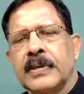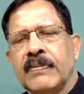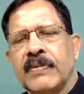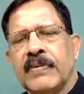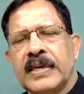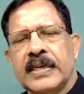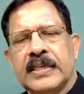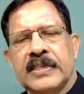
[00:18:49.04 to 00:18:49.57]

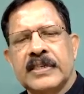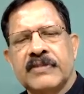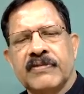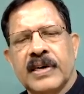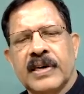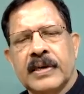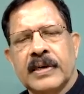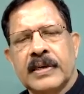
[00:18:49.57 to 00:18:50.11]
Y is
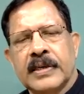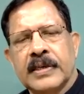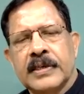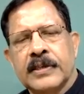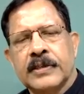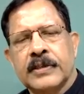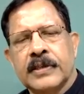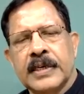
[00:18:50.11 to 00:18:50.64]
what?
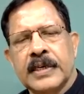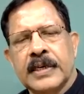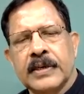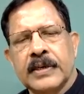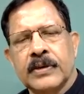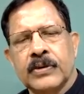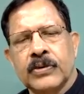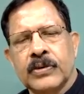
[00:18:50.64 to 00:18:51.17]

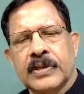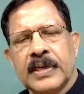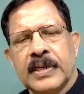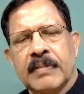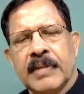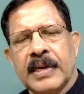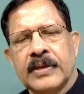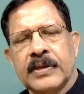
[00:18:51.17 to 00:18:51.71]
3 root 3
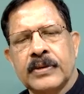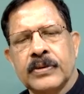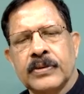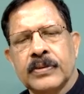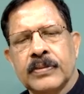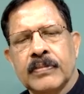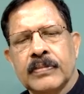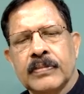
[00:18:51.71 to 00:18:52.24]
by 2.